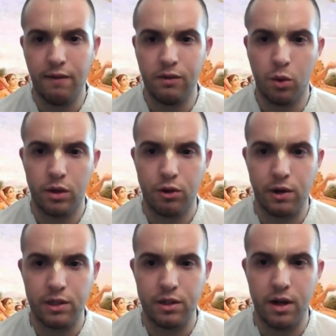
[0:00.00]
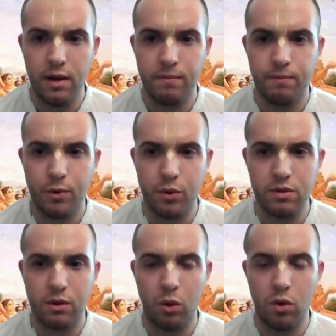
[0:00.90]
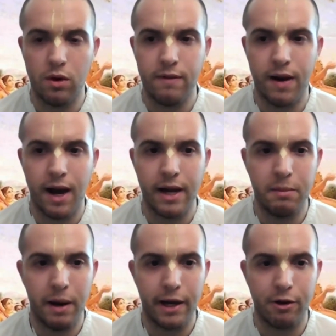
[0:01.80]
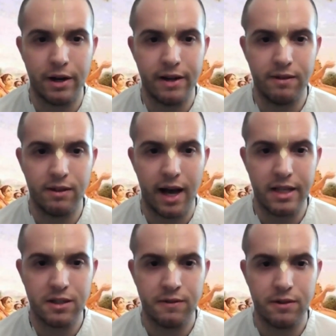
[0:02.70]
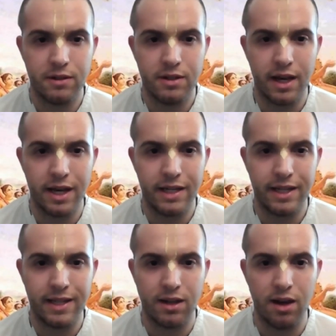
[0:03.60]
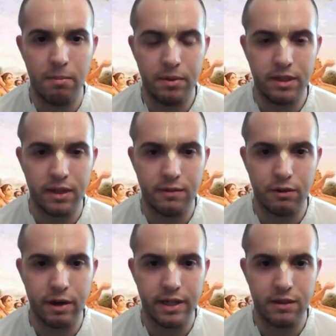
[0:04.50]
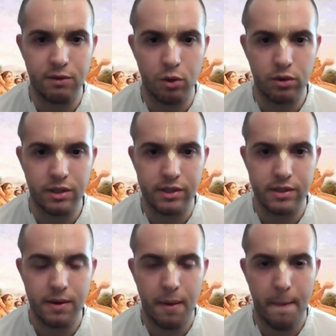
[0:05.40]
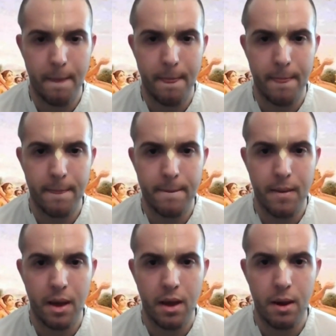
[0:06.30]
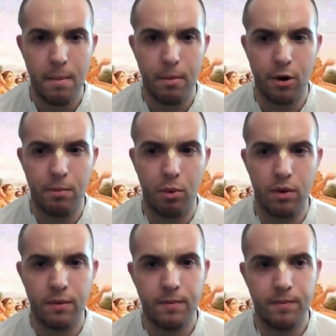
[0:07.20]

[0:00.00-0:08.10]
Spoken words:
of Lord Krishna, who is glorified by great philosophers and in the company of great devotees. Purport.